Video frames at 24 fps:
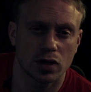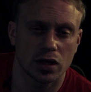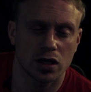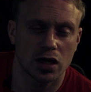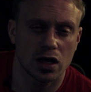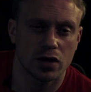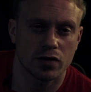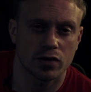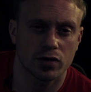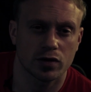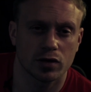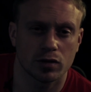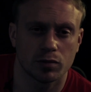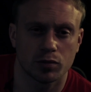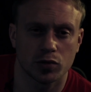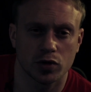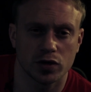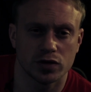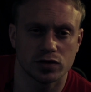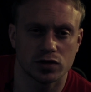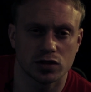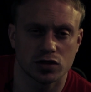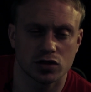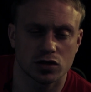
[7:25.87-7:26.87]
I gave her a
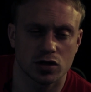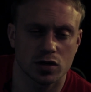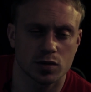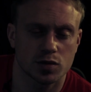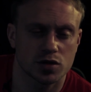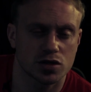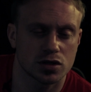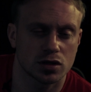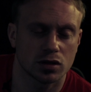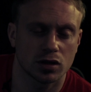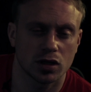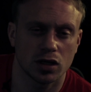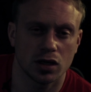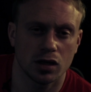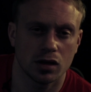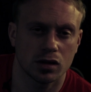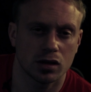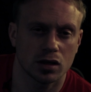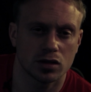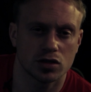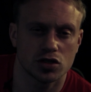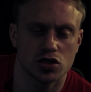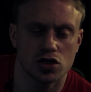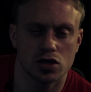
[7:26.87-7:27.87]
brief description. The lady
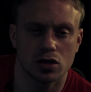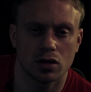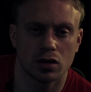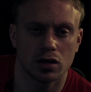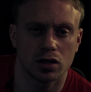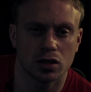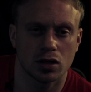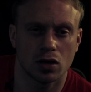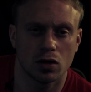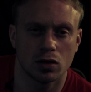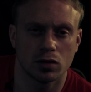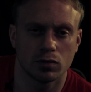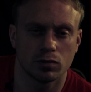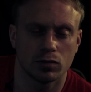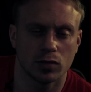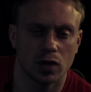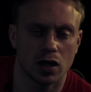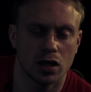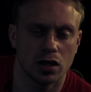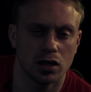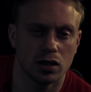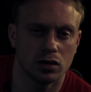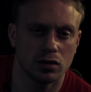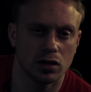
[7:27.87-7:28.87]
said she couldn't go
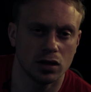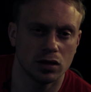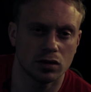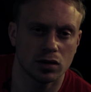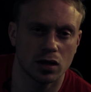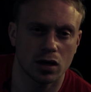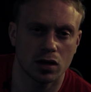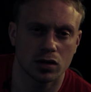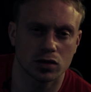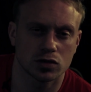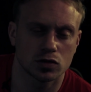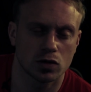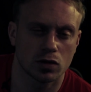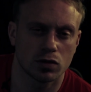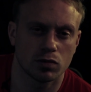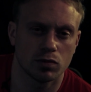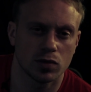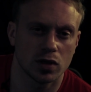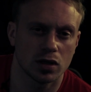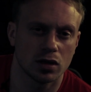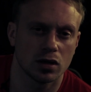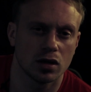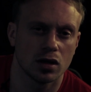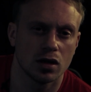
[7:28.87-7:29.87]
into any details with
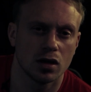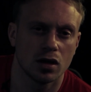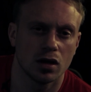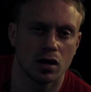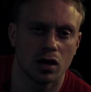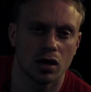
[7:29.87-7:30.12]
me.